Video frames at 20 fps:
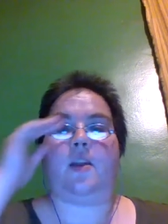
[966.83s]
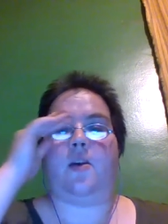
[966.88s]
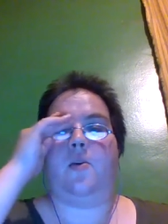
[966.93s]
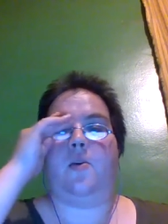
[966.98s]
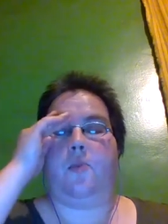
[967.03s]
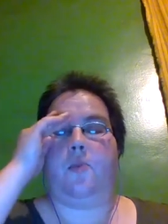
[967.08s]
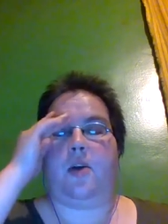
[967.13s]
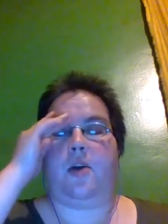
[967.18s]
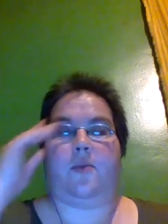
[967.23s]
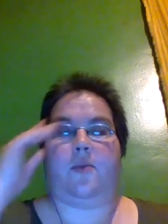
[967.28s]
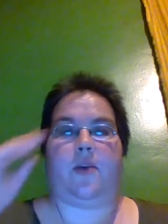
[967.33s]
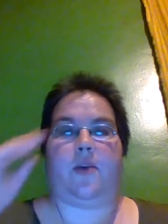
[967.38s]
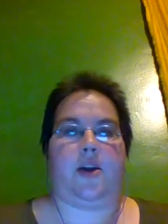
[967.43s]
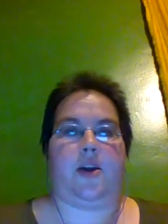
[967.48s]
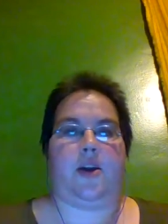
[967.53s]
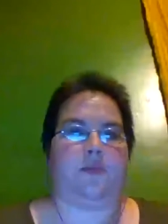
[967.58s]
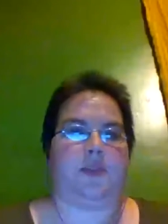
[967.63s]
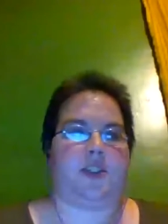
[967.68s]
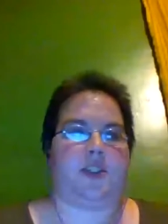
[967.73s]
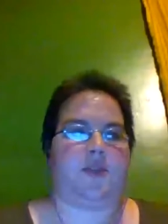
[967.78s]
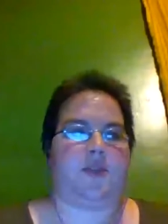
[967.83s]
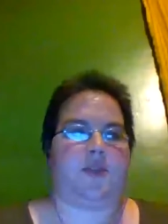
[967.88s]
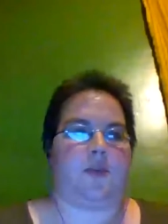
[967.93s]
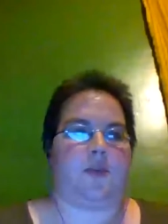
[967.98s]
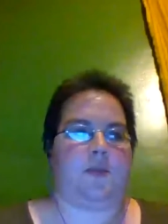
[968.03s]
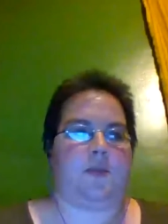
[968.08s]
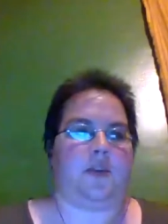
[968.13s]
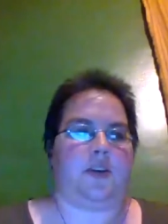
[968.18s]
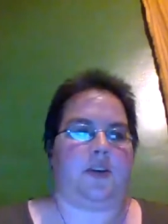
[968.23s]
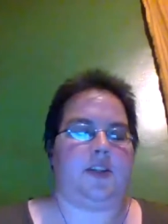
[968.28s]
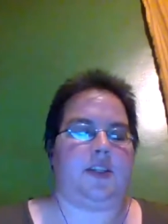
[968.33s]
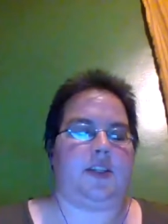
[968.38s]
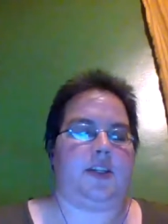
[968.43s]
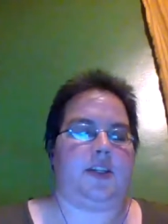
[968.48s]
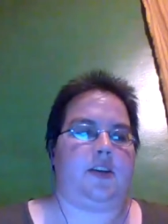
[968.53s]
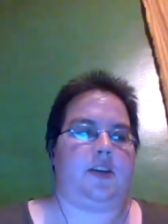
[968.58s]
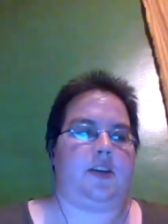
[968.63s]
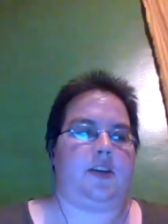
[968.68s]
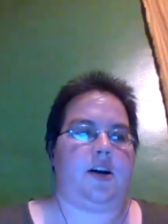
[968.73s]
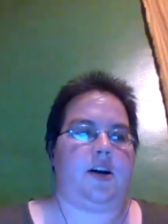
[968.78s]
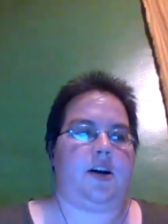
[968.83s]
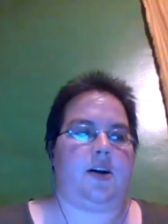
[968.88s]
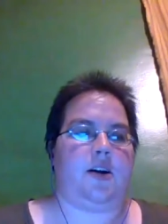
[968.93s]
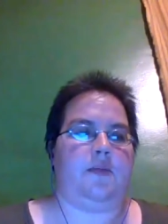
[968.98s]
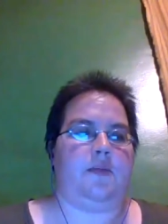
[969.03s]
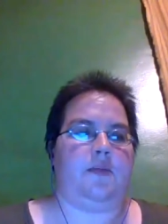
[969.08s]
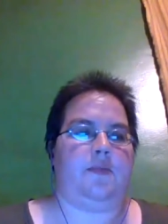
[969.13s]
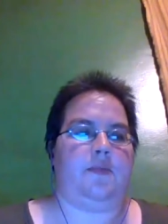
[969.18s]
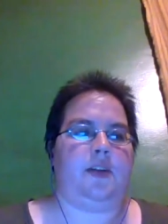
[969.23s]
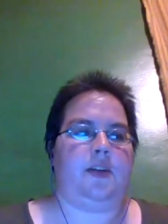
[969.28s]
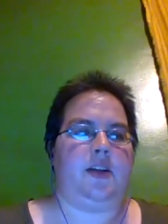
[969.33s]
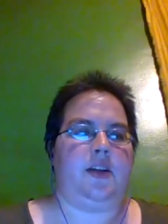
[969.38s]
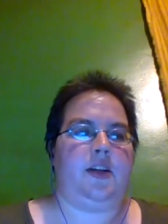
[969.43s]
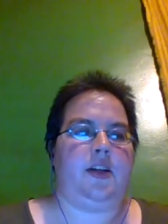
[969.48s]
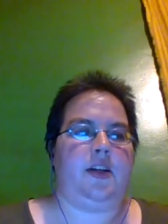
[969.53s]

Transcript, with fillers: what do i know i'm just one person um,